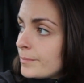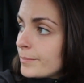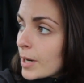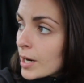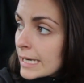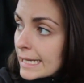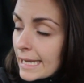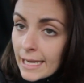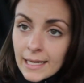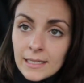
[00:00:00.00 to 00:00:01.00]

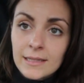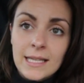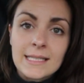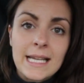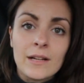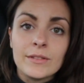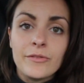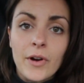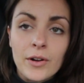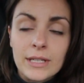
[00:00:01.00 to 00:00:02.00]
parking that's kind of the
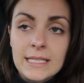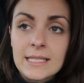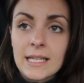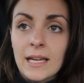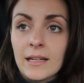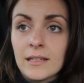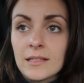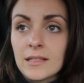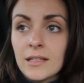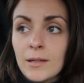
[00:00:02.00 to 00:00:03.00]
forest
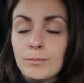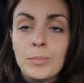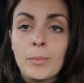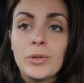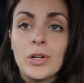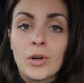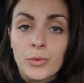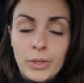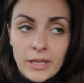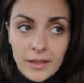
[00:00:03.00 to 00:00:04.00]
and popular
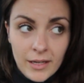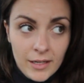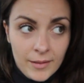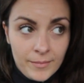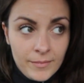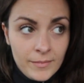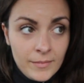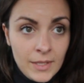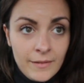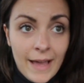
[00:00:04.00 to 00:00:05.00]
with
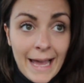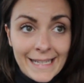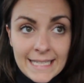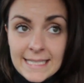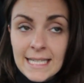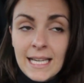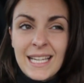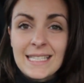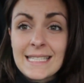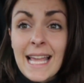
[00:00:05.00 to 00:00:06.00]
vans,
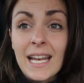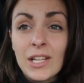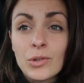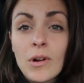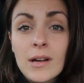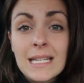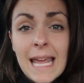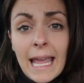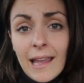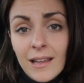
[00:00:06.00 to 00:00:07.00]
it's €10 a
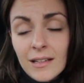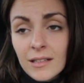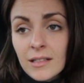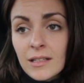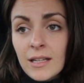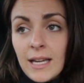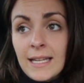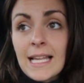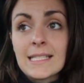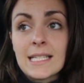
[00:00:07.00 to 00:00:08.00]
day, and
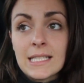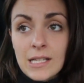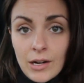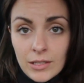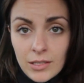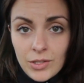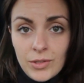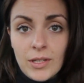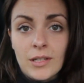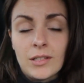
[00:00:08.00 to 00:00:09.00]
that's the start to
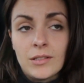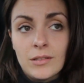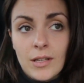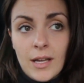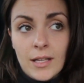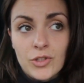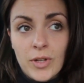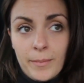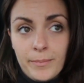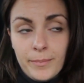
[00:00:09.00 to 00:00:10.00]
the
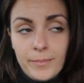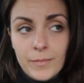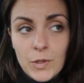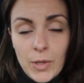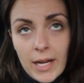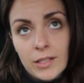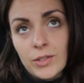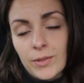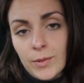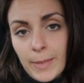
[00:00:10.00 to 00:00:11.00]
trek
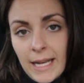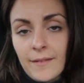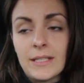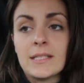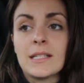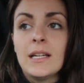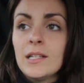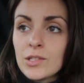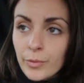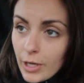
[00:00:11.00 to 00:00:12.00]
to Ben Nevis.
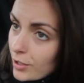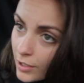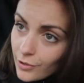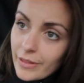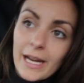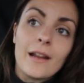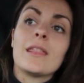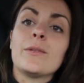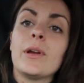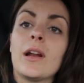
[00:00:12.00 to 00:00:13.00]
So we're not gonna go there. I
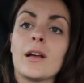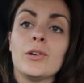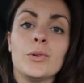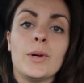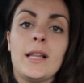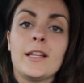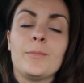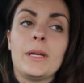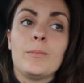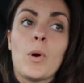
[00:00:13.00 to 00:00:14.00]
think we're gonna go a little
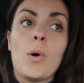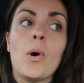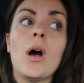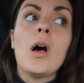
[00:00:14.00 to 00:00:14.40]
bit more